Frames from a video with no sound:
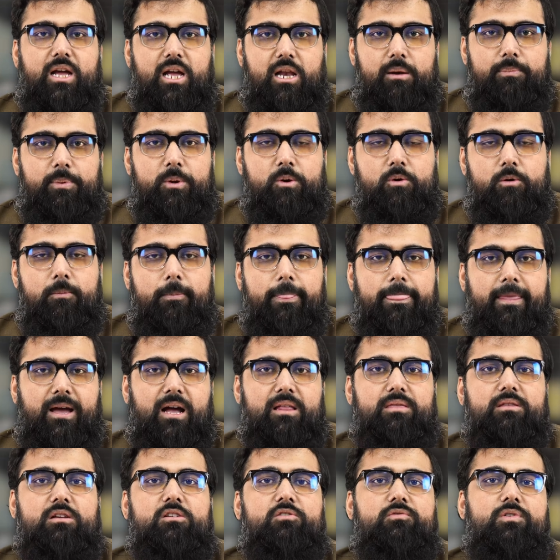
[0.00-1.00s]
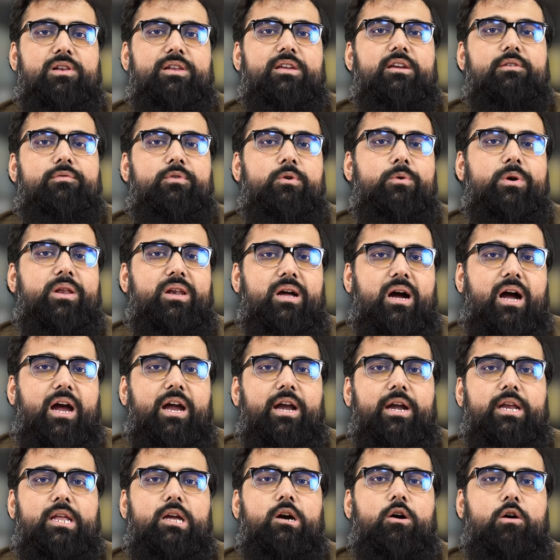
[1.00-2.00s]
help you and this will give you an
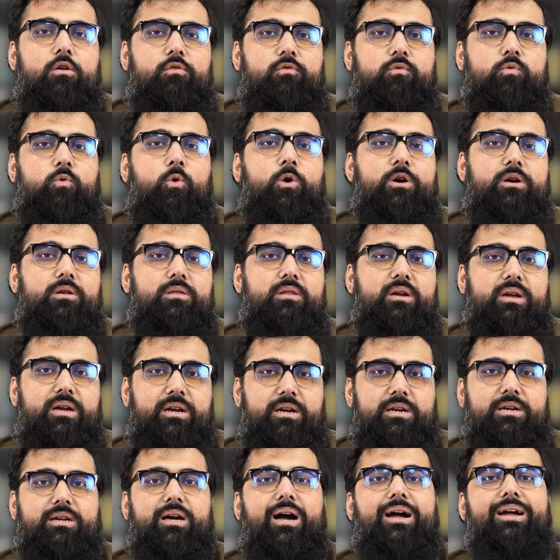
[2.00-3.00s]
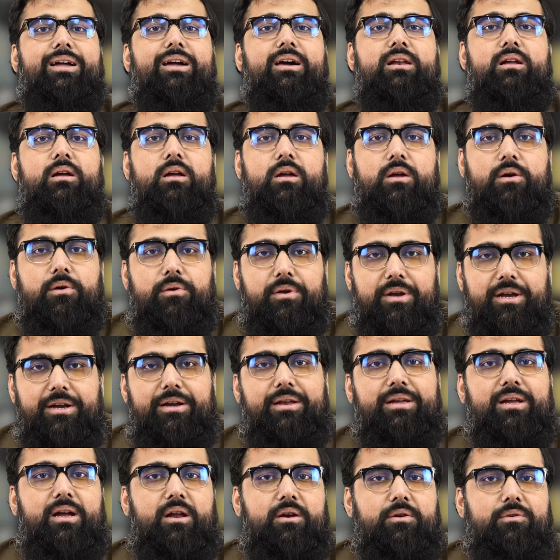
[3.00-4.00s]
idea of what the entire
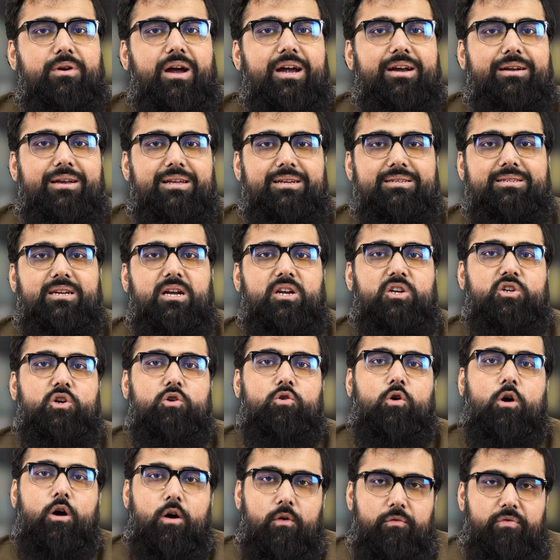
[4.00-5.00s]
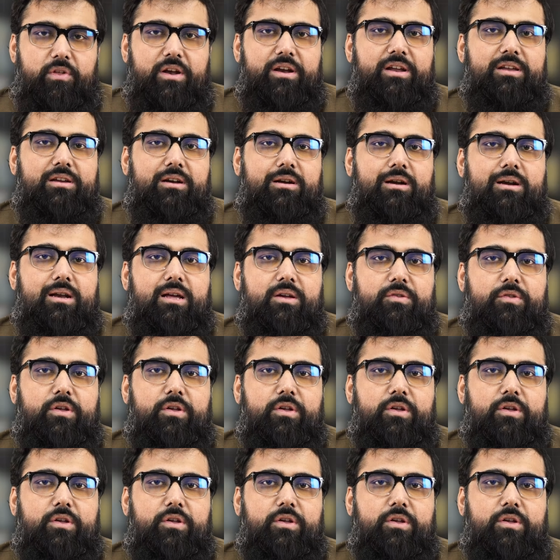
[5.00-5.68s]
reading and writing section of the digital